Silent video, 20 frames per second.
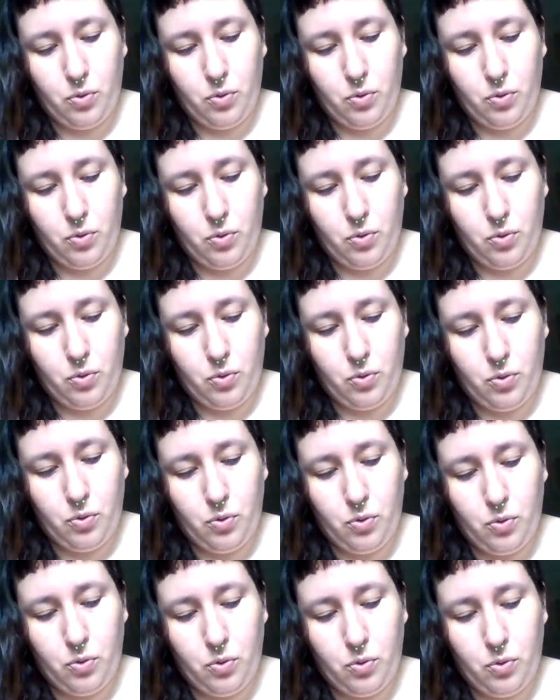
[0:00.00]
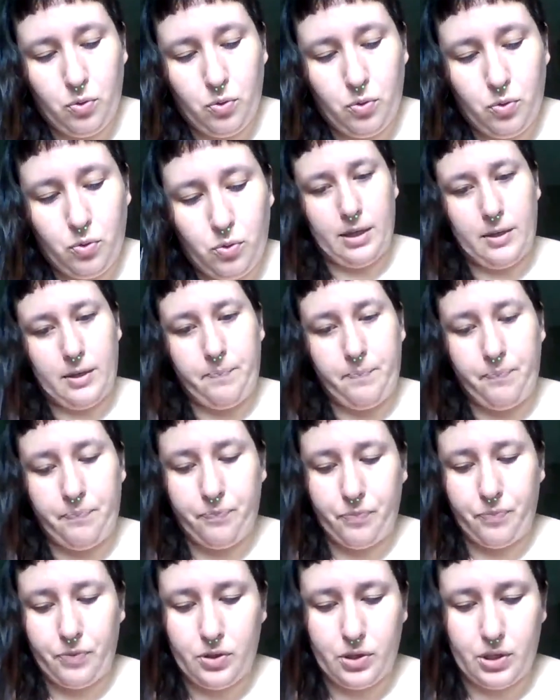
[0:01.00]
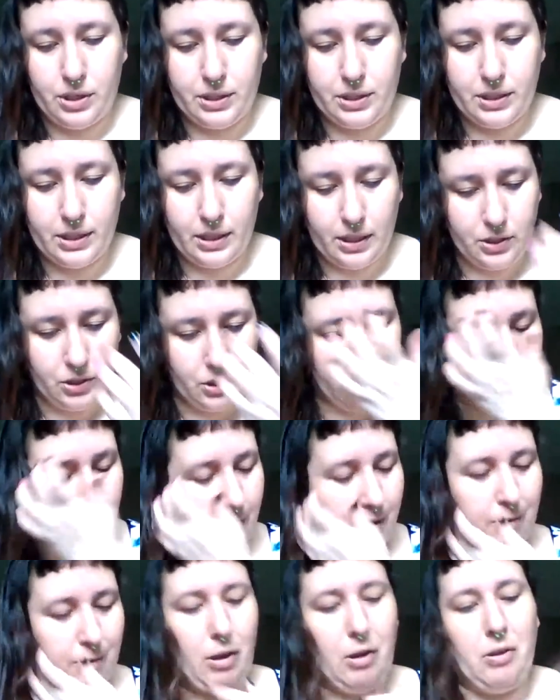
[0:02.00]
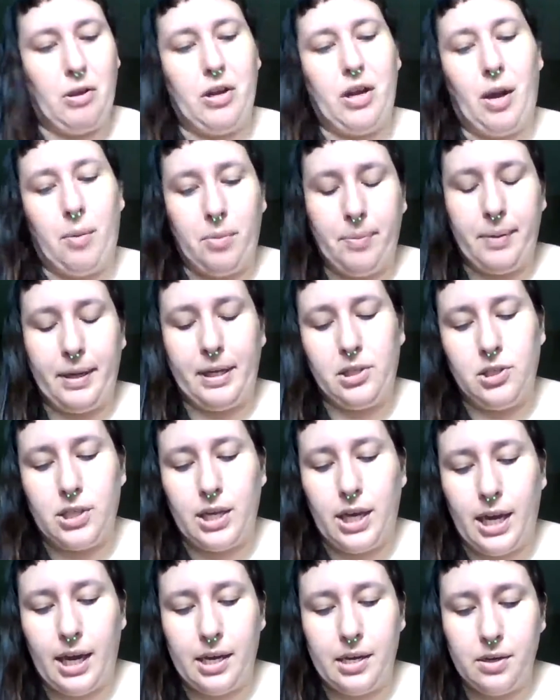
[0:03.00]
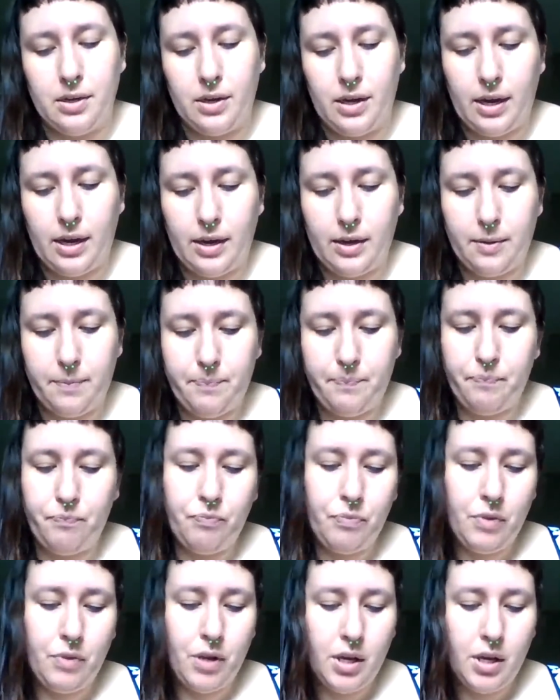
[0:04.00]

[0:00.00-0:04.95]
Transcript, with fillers: quickly to uh, this, just a, a couple pages ahead. Um,